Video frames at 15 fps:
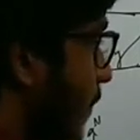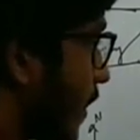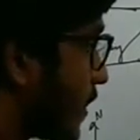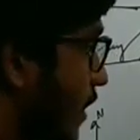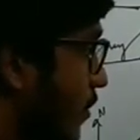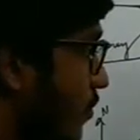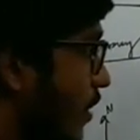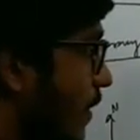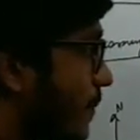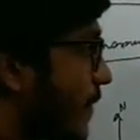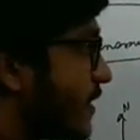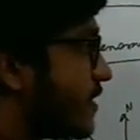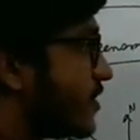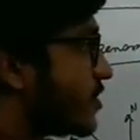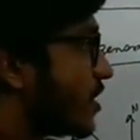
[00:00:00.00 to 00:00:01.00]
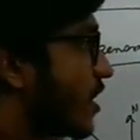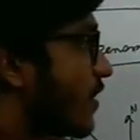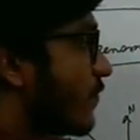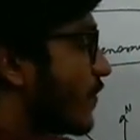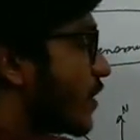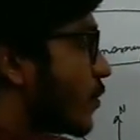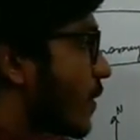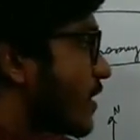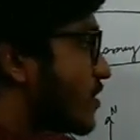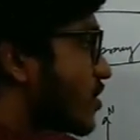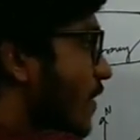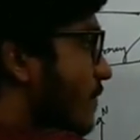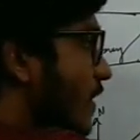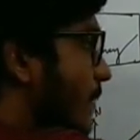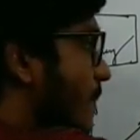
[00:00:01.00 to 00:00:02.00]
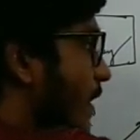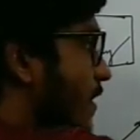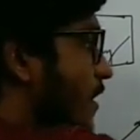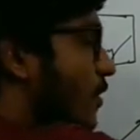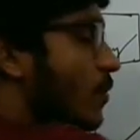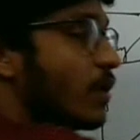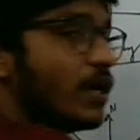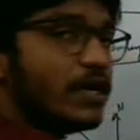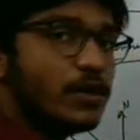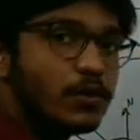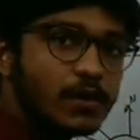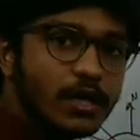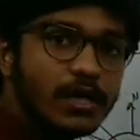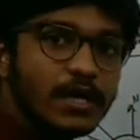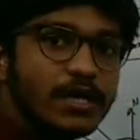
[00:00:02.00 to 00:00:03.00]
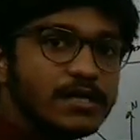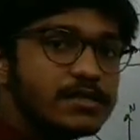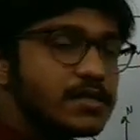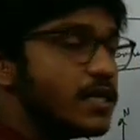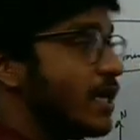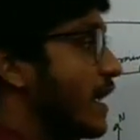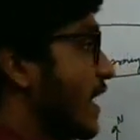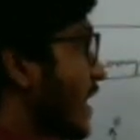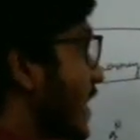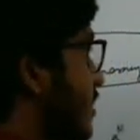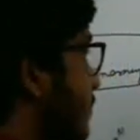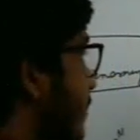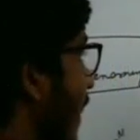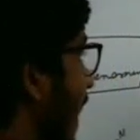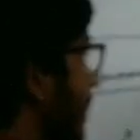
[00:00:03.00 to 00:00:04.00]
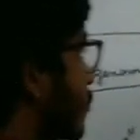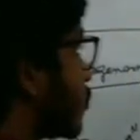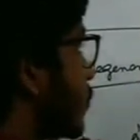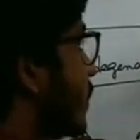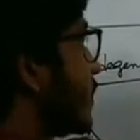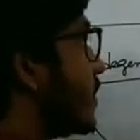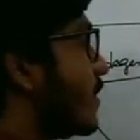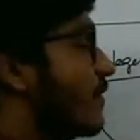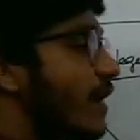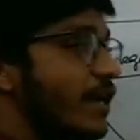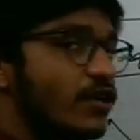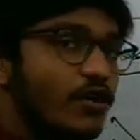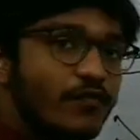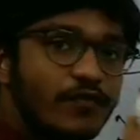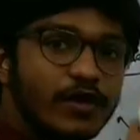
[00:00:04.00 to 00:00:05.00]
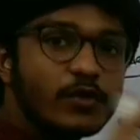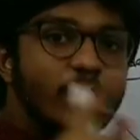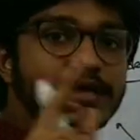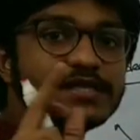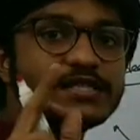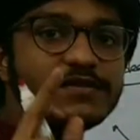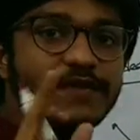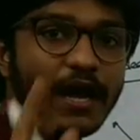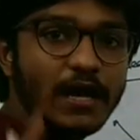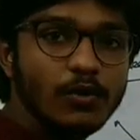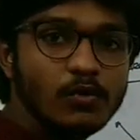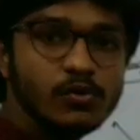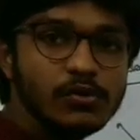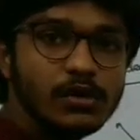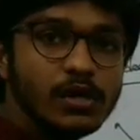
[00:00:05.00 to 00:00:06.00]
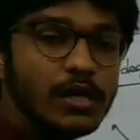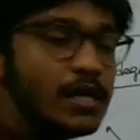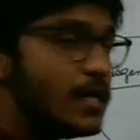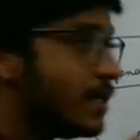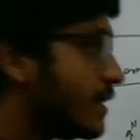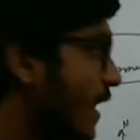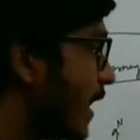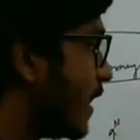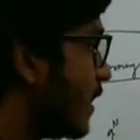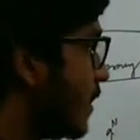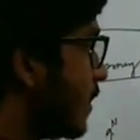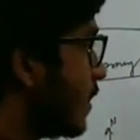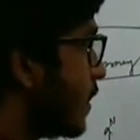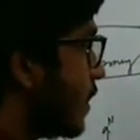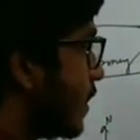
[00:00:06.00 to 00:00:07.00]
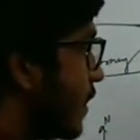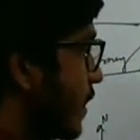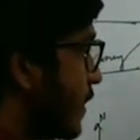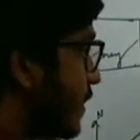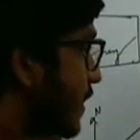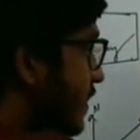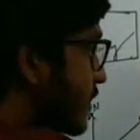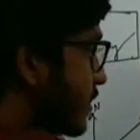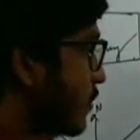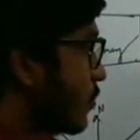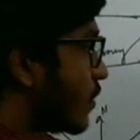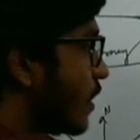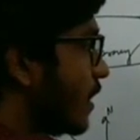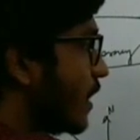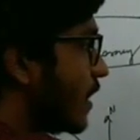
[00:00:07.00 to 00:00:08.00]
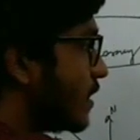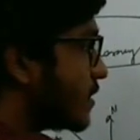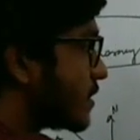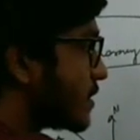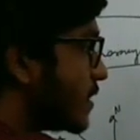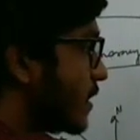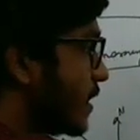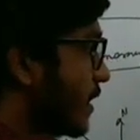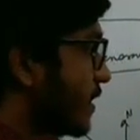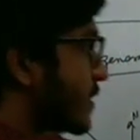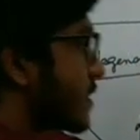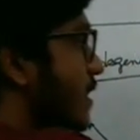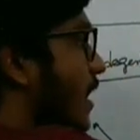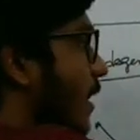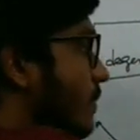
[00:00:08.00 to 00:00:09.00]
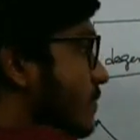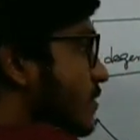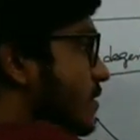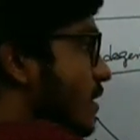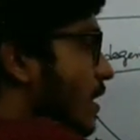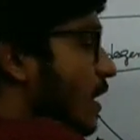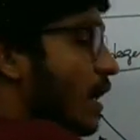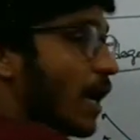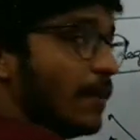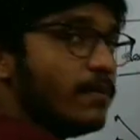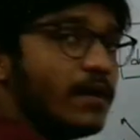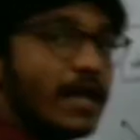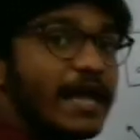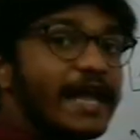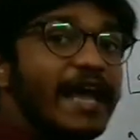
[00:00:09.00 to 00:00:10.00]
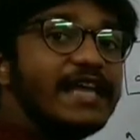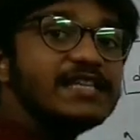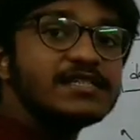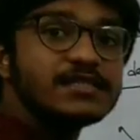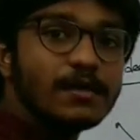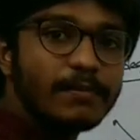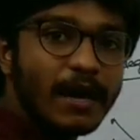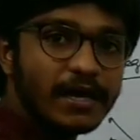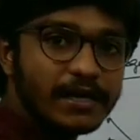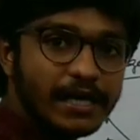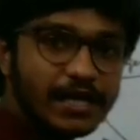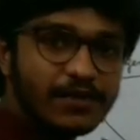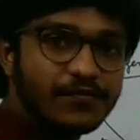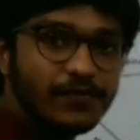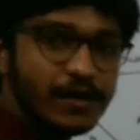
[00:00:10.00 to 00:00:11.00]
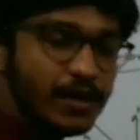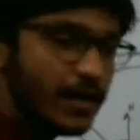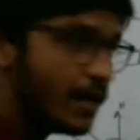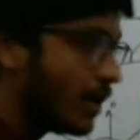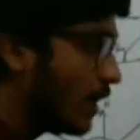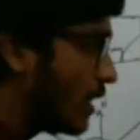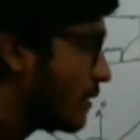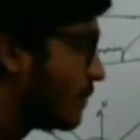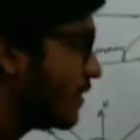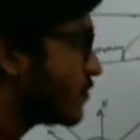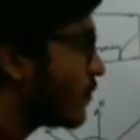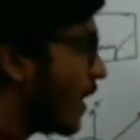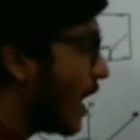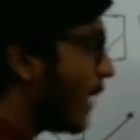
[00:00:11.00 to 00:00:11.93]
particular precisional frequency of that particular nucleus is matched with the radio frequency value, then this nucleus come against the magnetic field. Means what